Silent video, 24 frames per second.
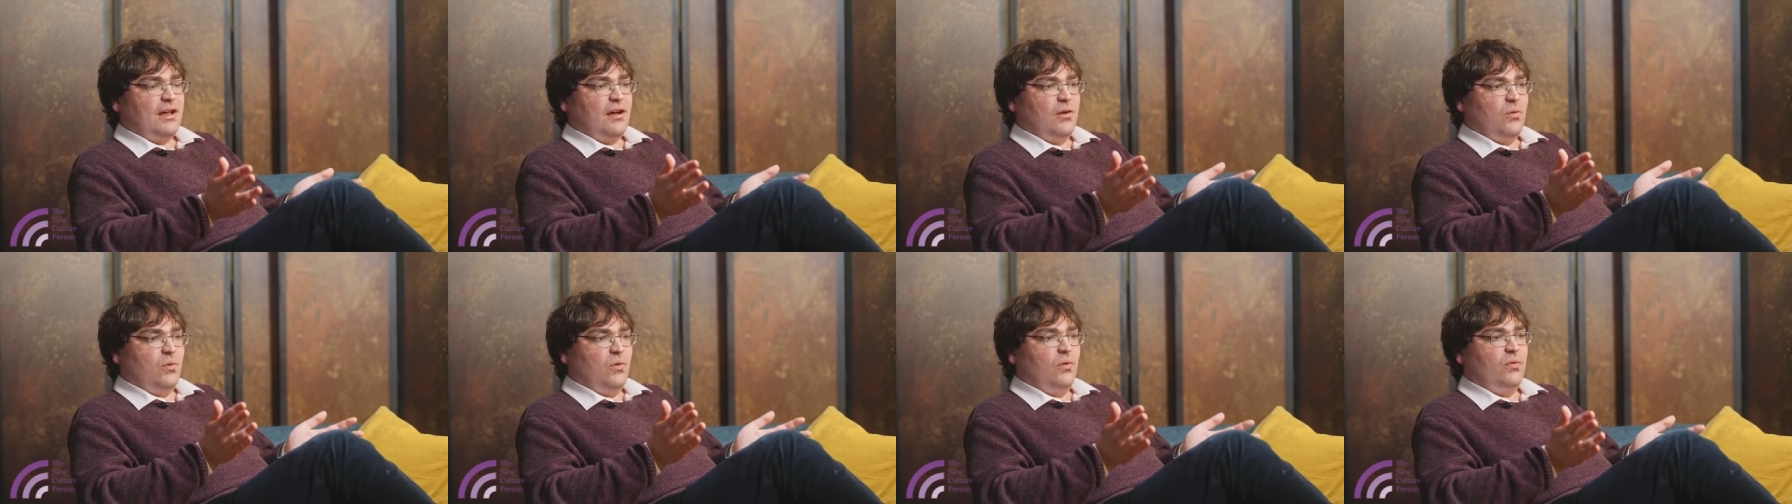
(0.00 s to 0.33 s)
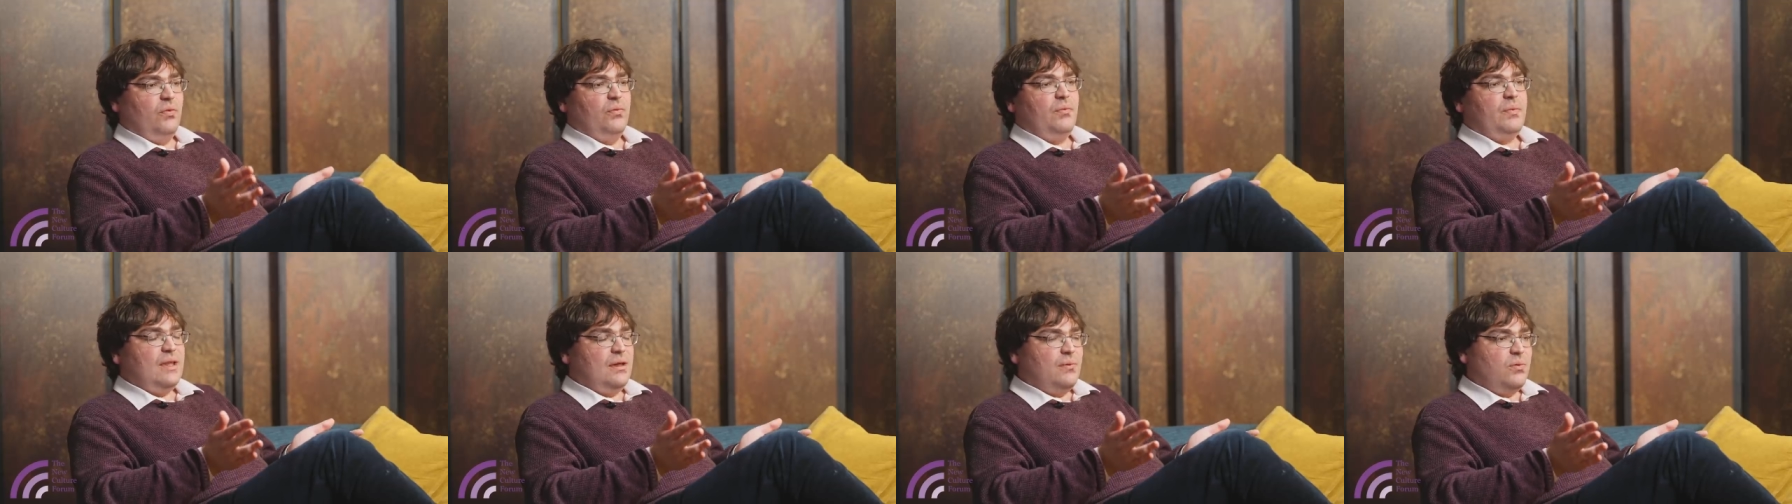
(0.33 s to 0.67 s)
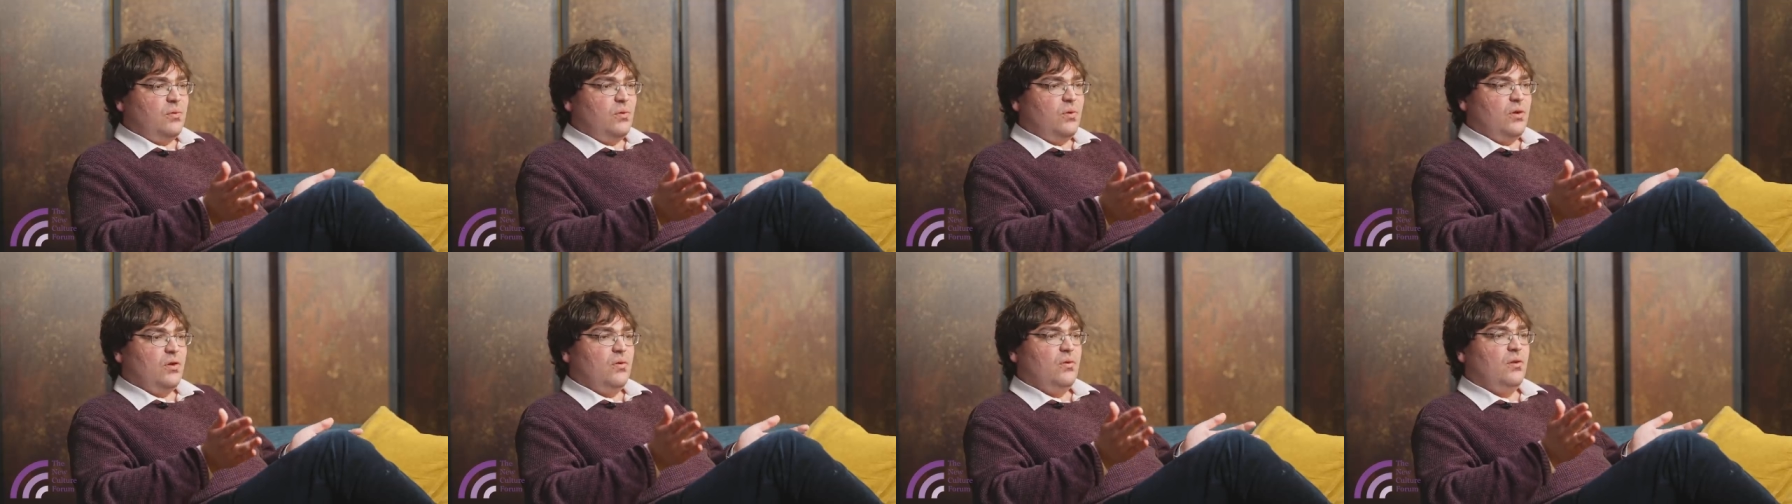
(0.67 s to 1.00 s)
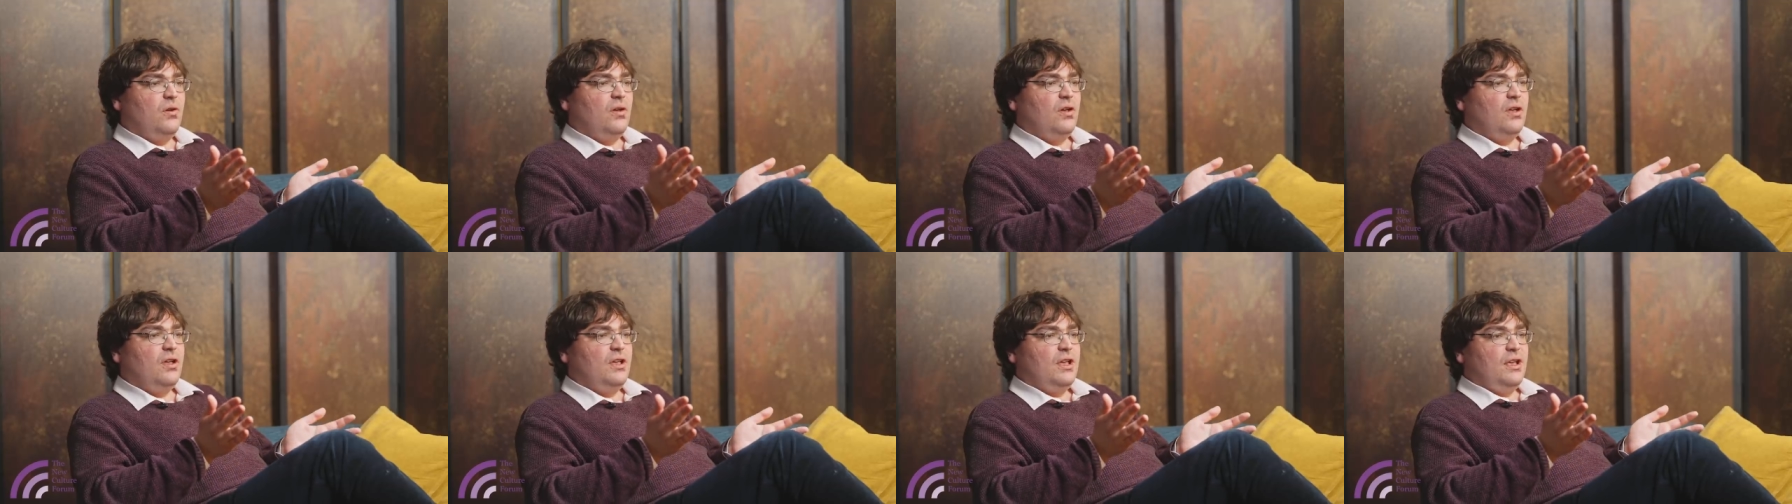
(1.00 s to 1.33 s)
I want people who
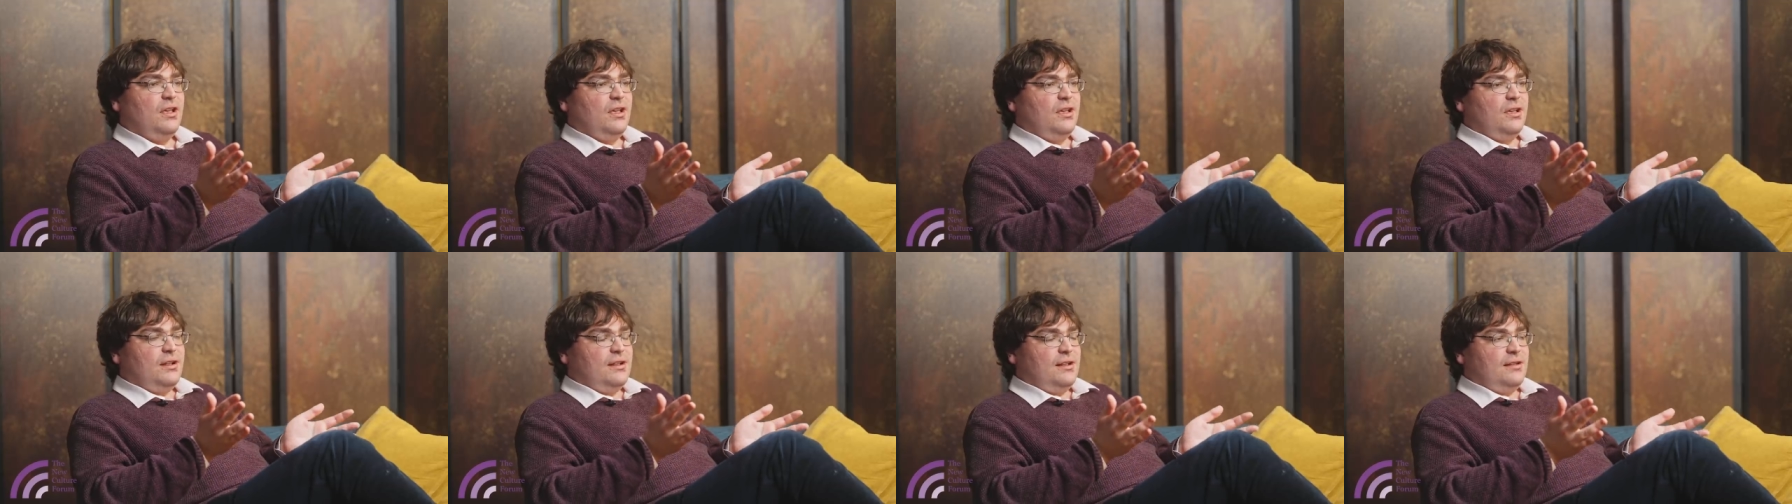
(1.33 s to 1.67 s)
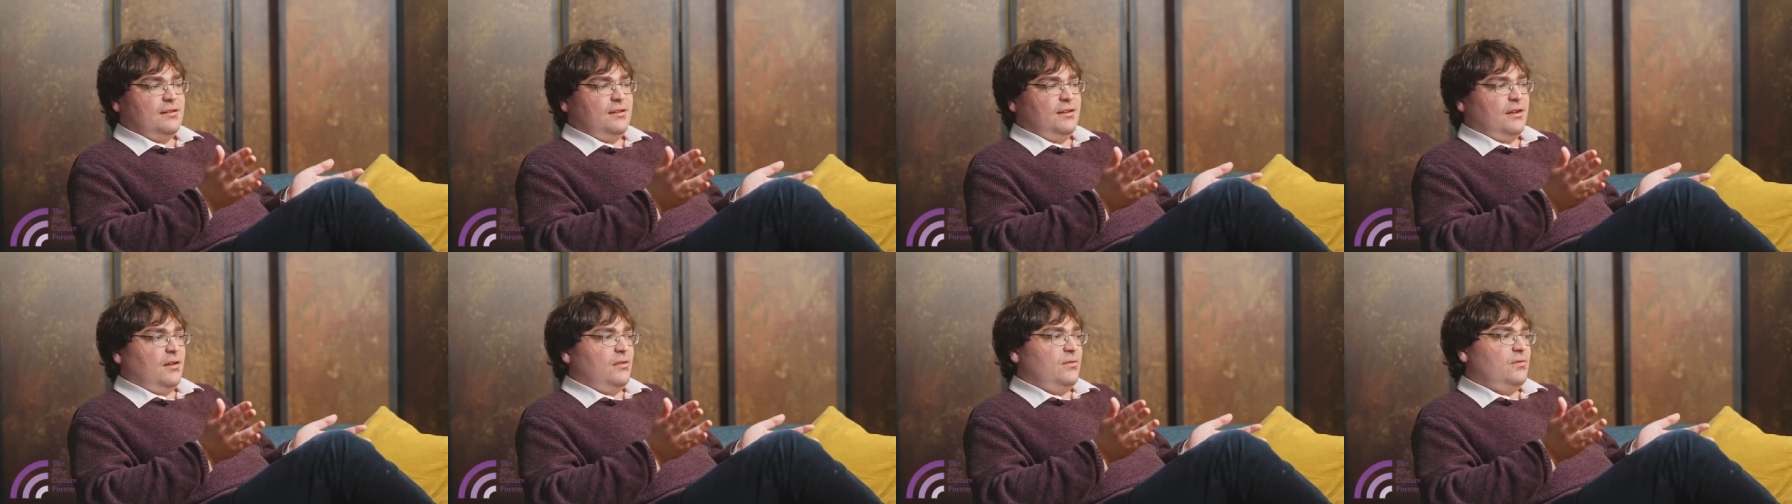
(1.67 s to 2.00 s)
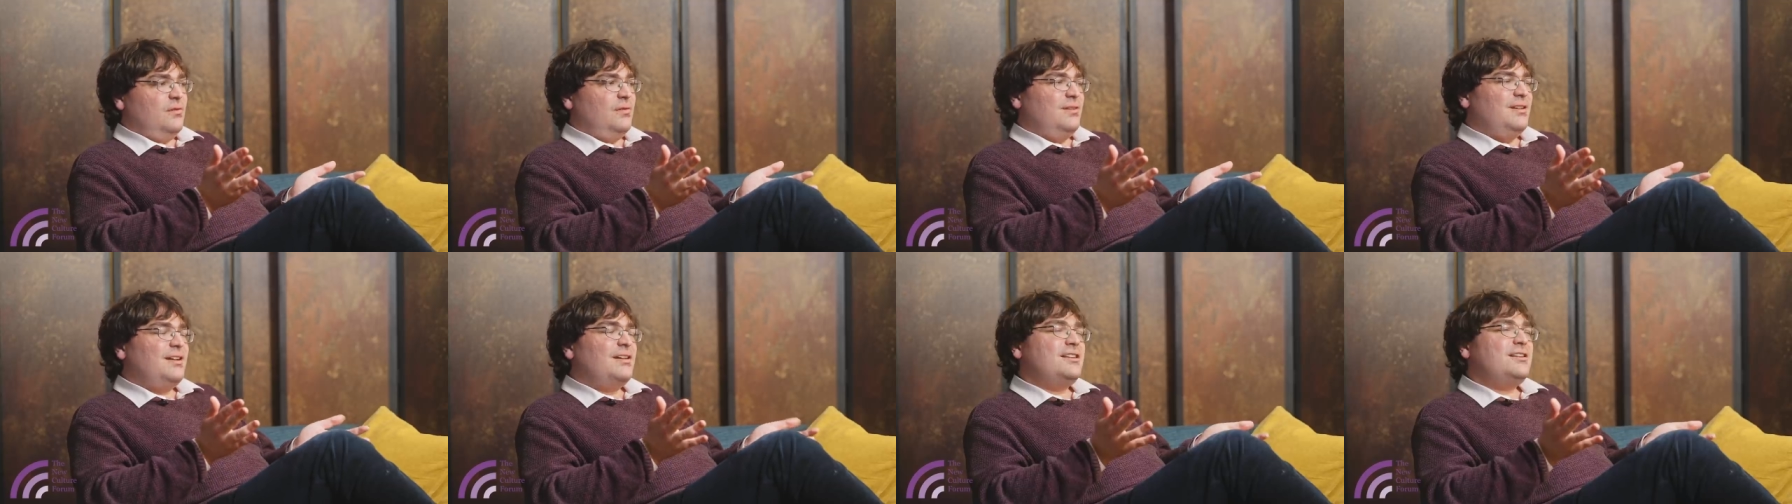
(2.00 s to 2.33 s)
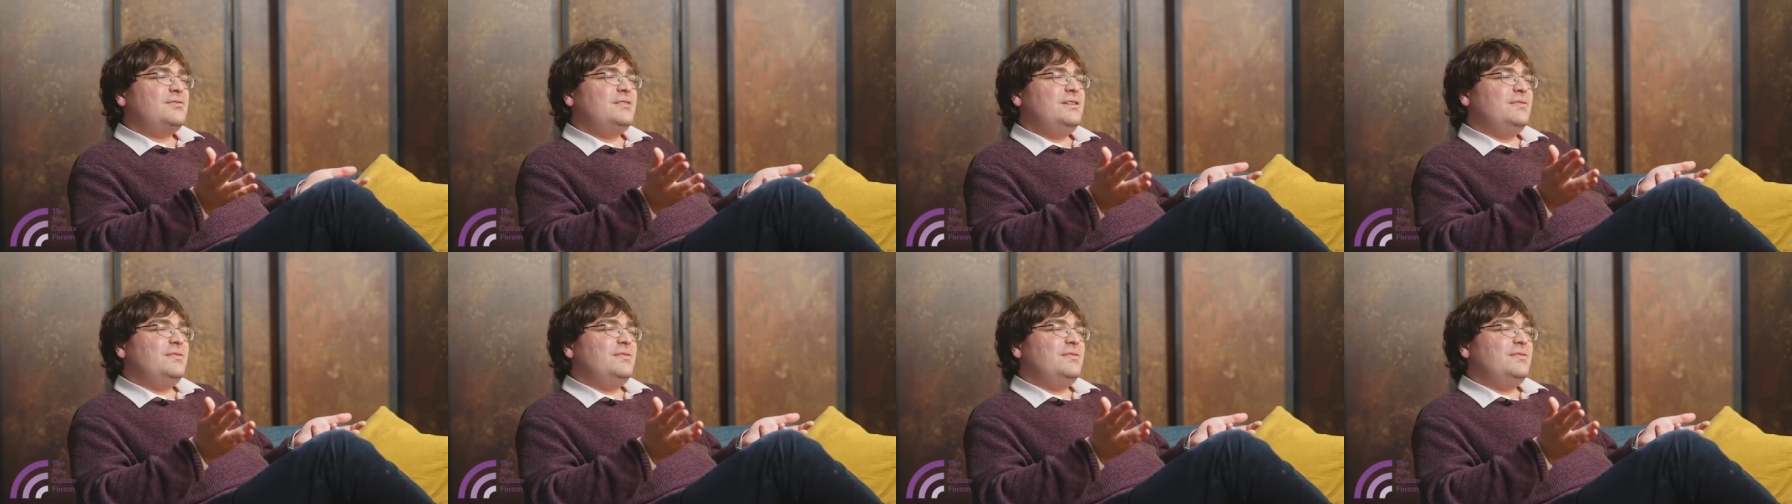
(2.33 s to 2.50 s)
are, you know, not